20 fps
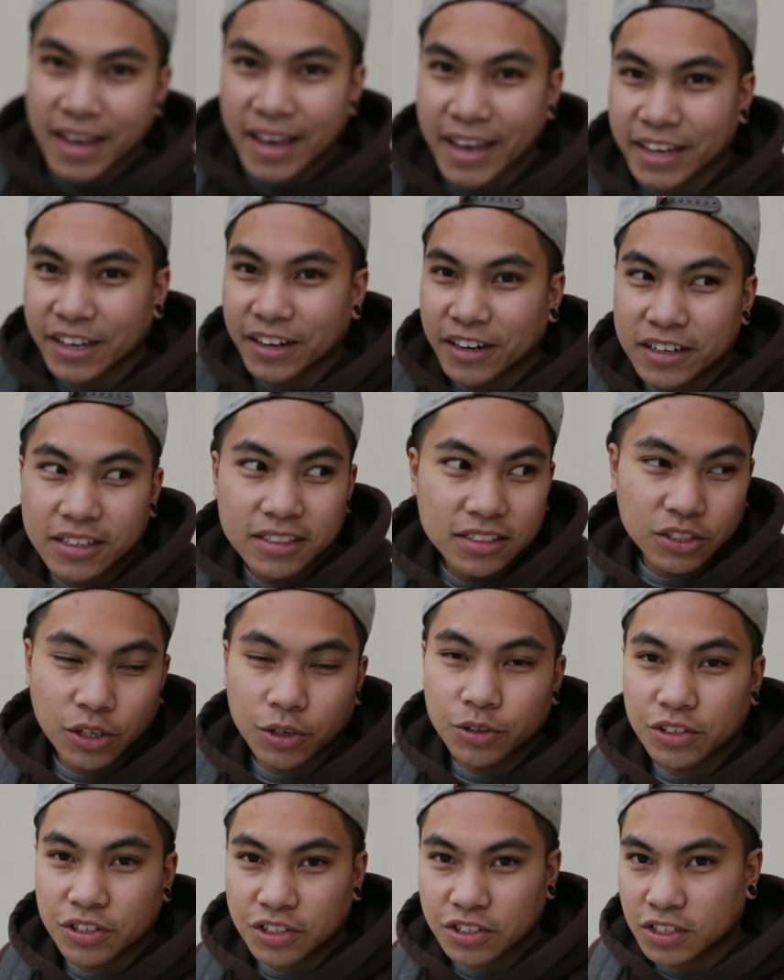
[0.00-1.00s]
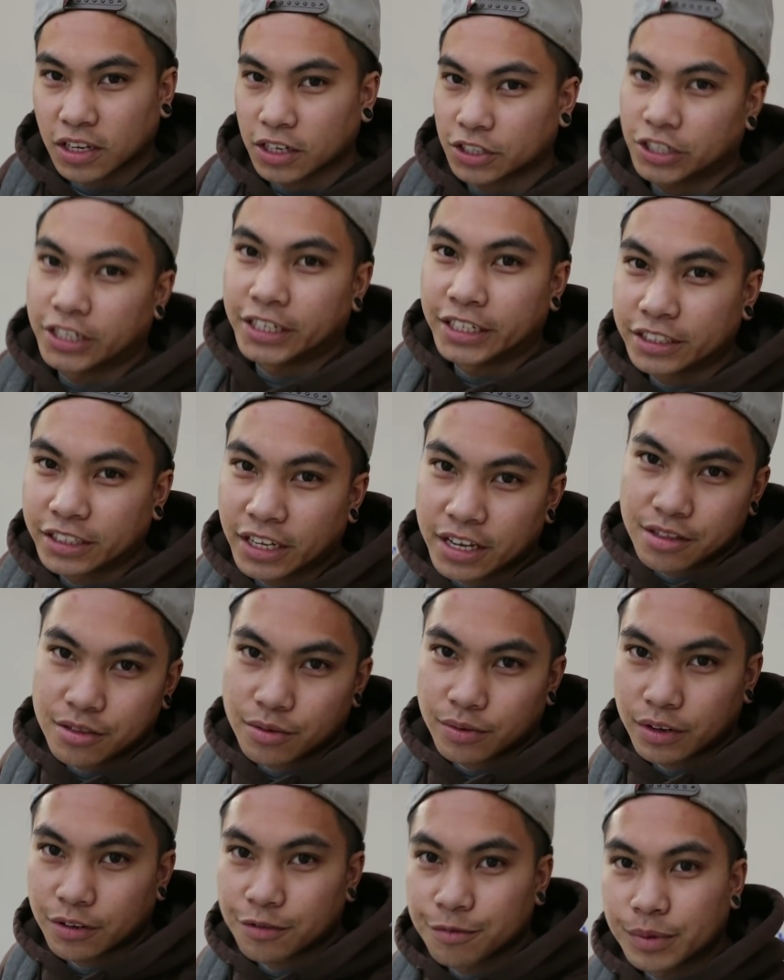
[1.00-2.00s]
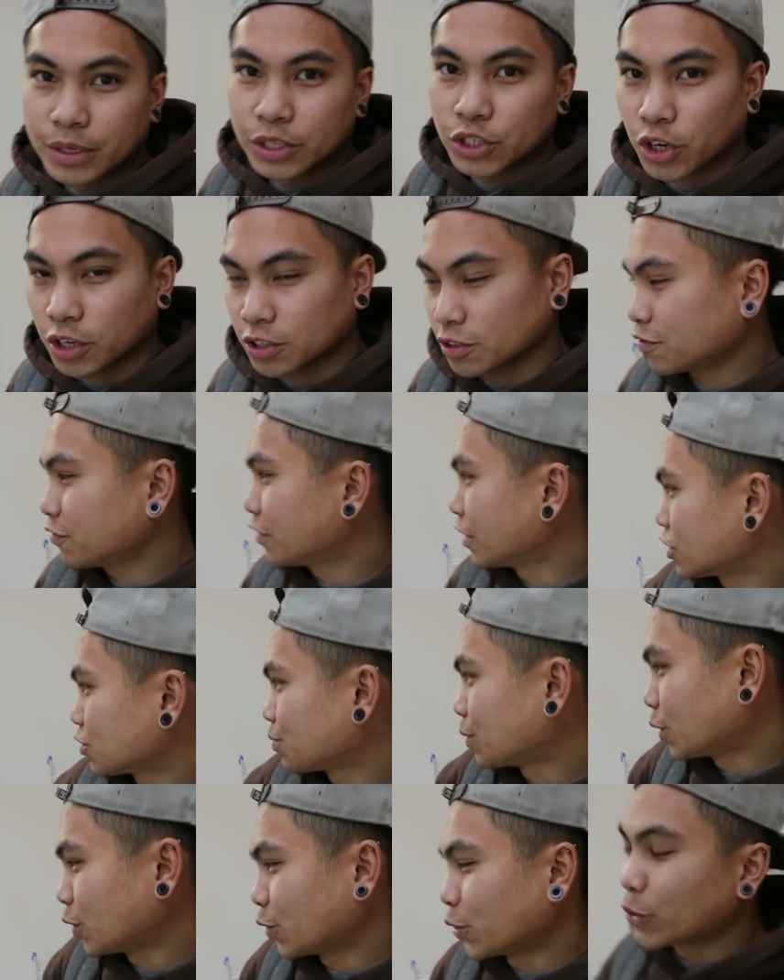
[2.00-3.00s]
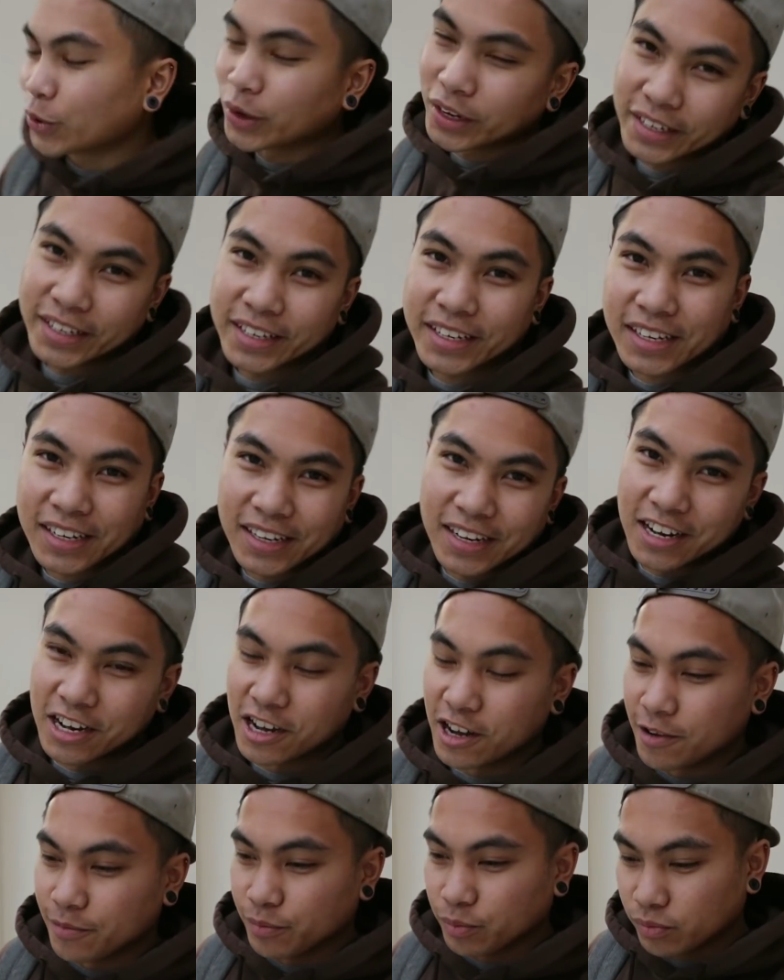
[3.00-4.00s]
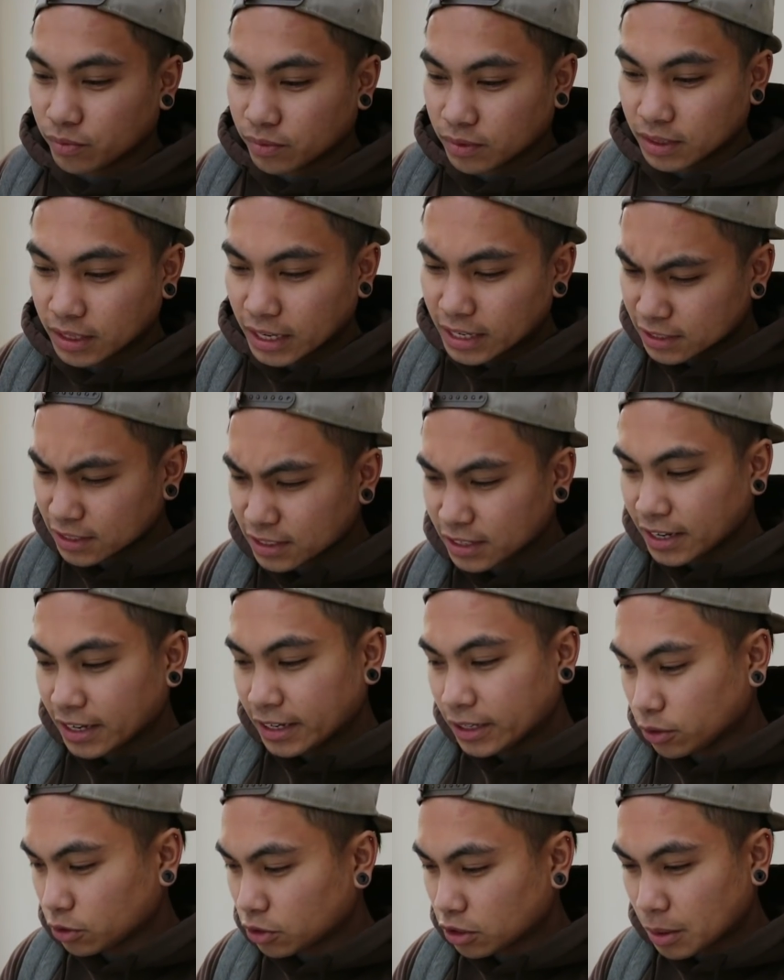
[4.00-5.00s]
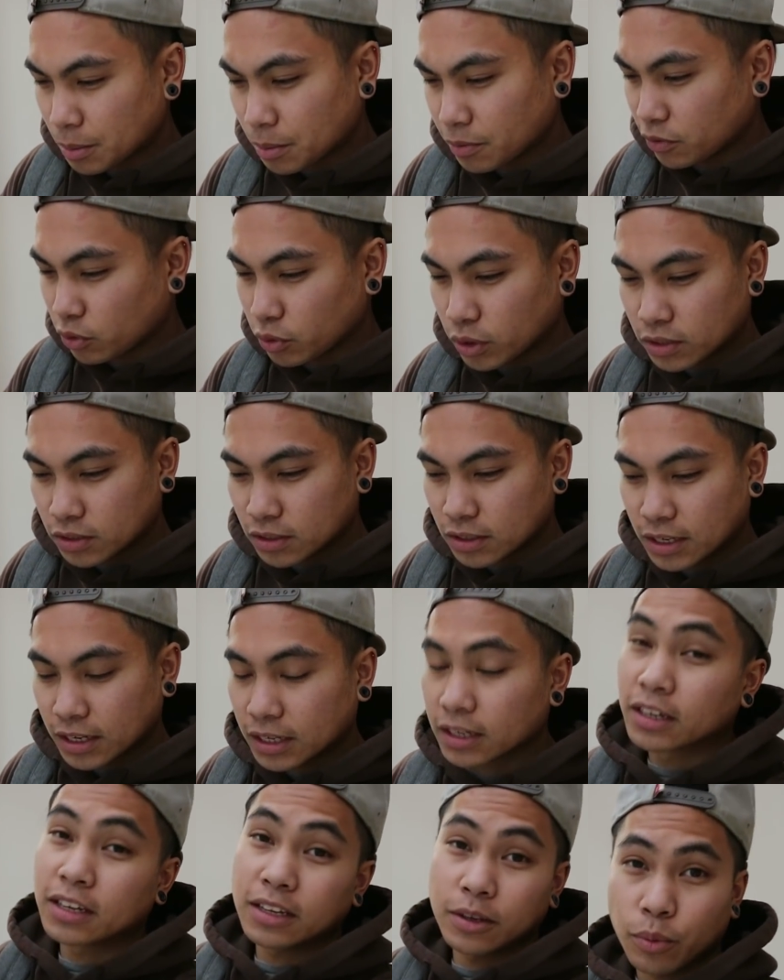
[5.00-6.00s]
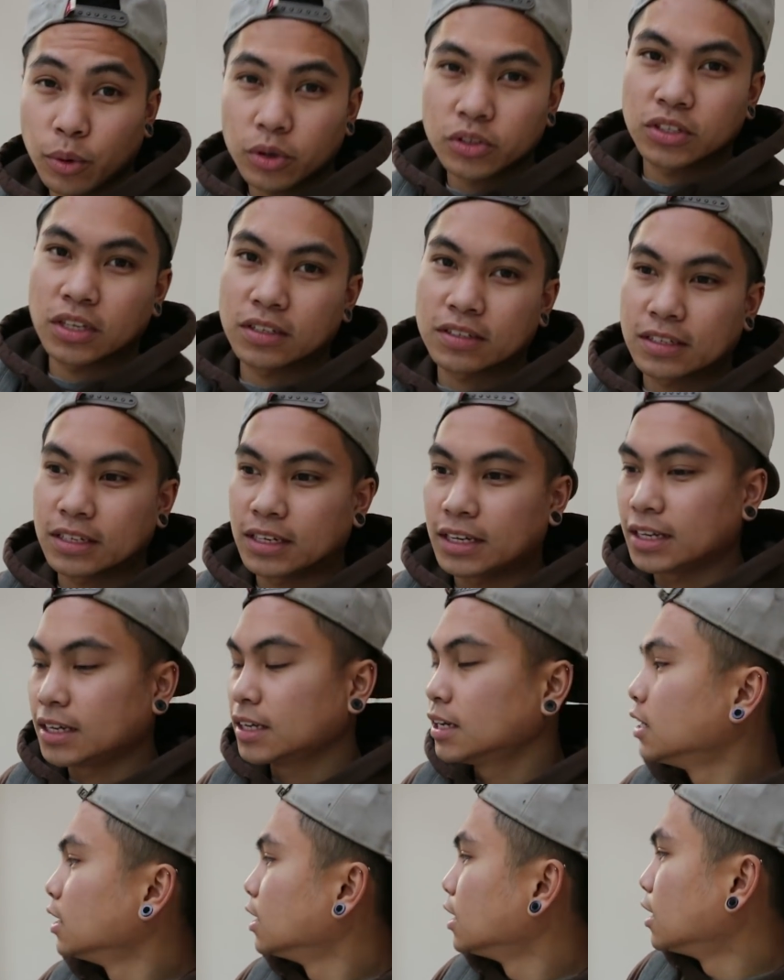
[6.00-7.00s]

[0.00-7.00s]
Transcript: Hey guys, so this is actually day three of me trying to fix my oil leak. Um, yesterday or the day before yesterday, it was yesterday,